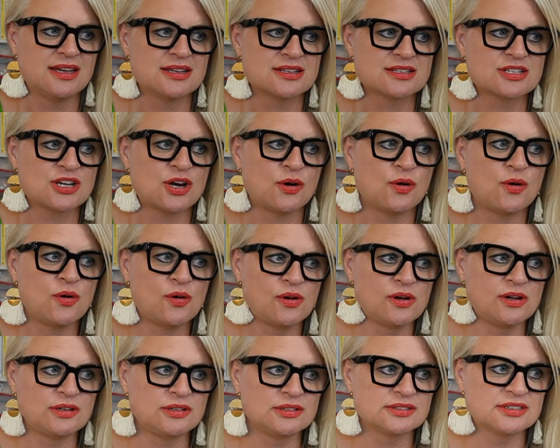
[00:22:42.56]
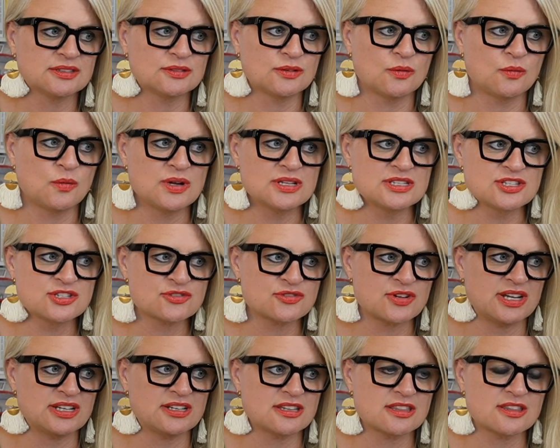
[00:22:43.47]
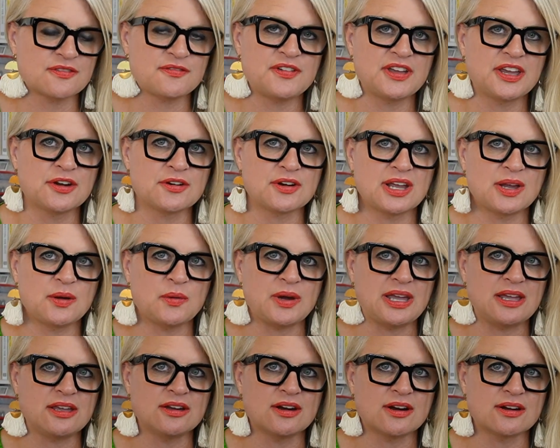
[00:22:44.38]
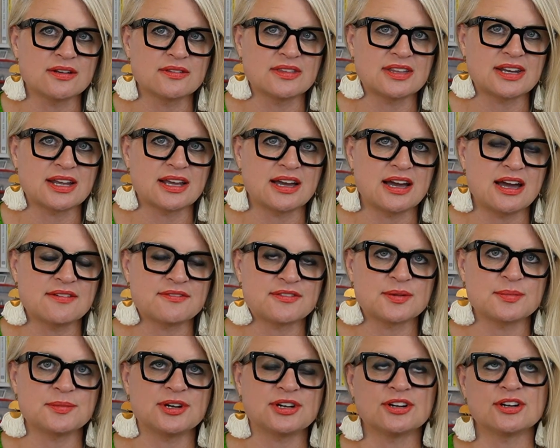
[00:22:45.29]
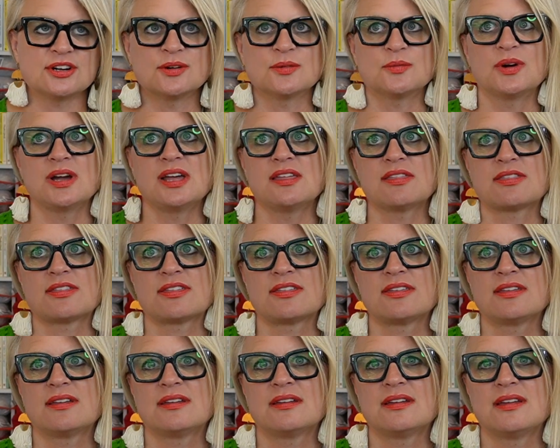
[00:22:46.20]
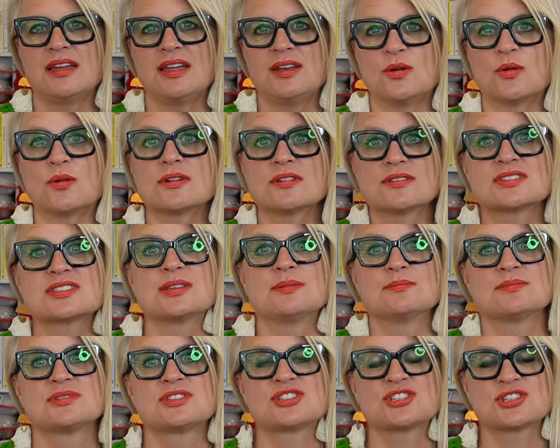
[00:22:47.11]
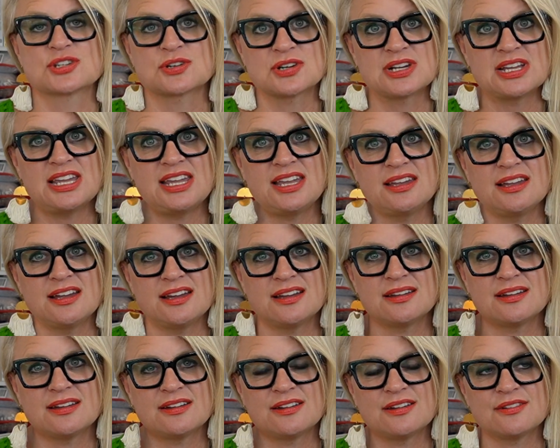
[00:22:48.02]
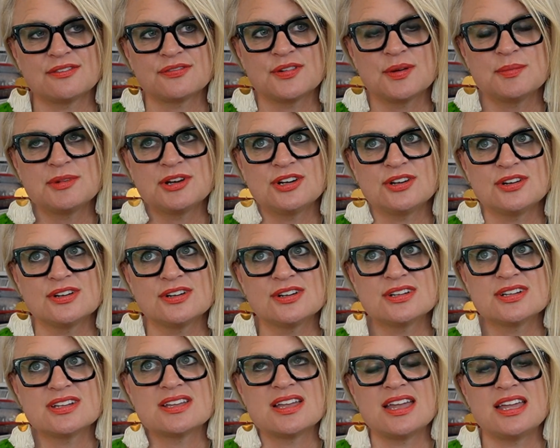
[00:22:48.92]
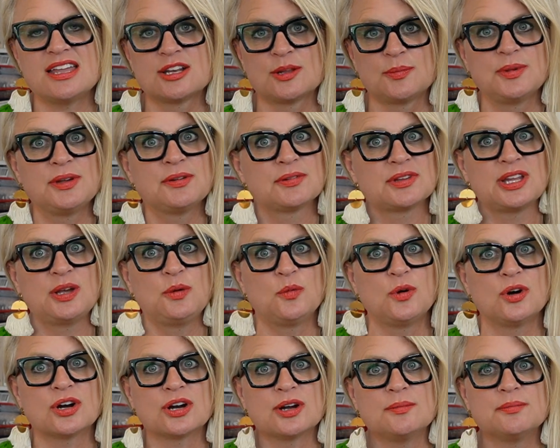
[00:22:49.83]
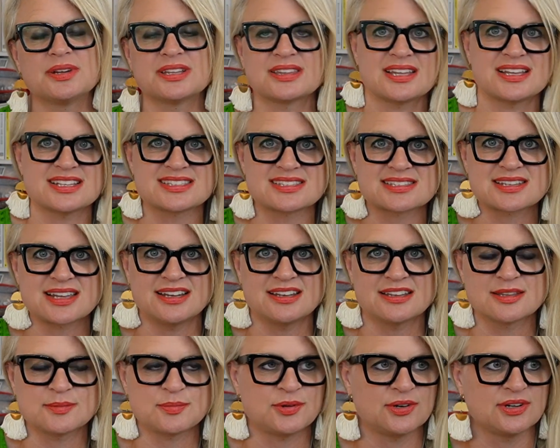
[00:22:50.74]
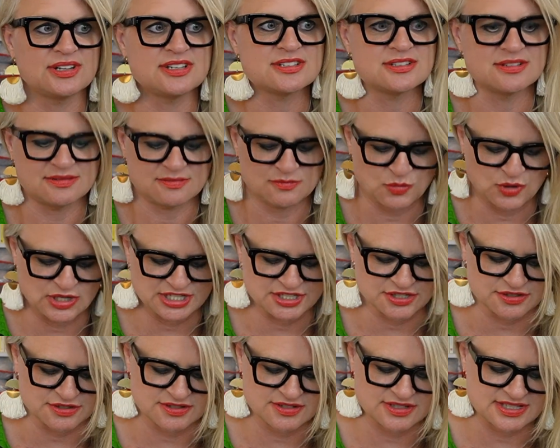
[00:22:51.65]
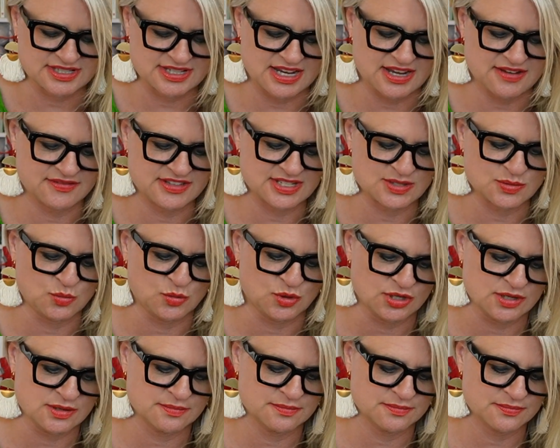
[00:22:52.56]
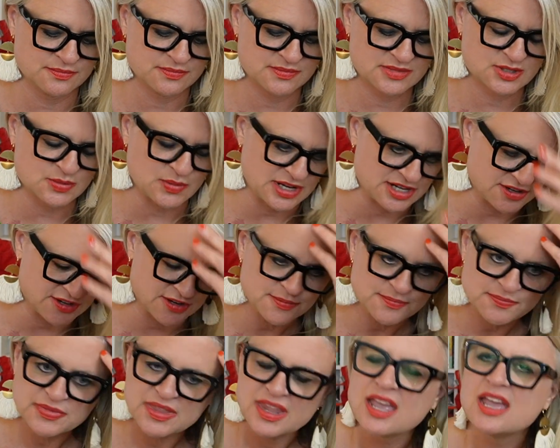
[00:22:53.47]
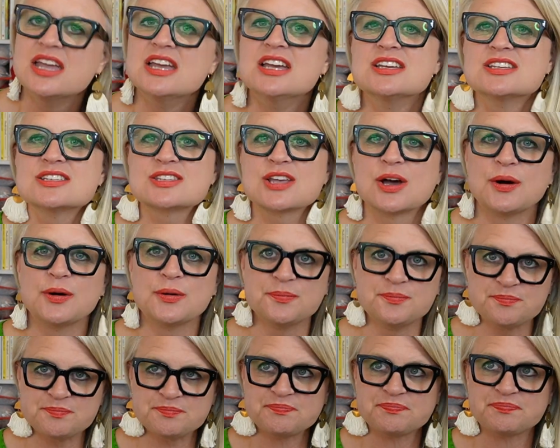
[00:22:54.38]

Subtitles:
to hold one strand of the fingering weight yarn that I got from her and order some Sari from her. It'll be really warm, but that's kind of the point in winter, is to have this warm sweater. So,